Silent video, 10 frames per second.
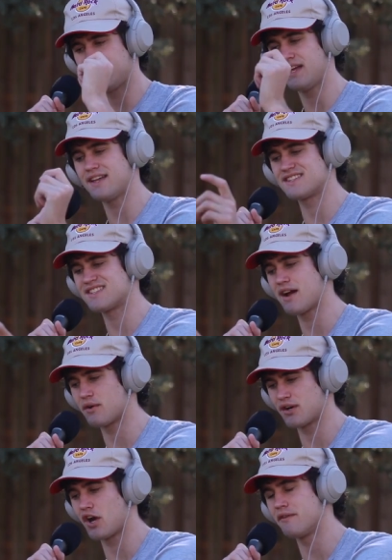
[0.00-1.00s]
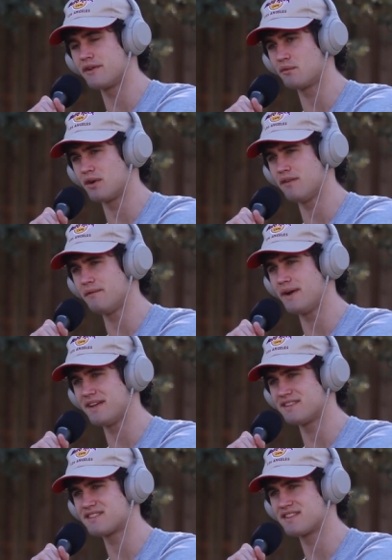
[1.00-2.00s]
He had sour gummy worm. Bites. I
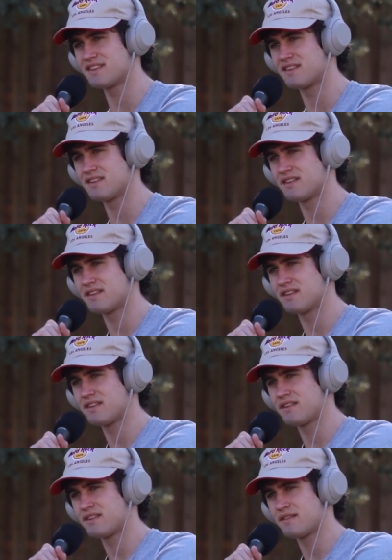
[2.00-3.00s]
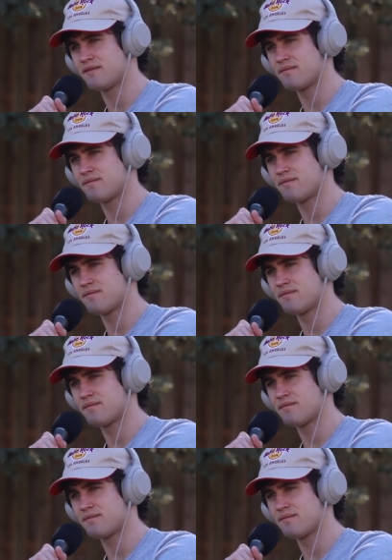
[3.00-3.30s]
think I gave you some.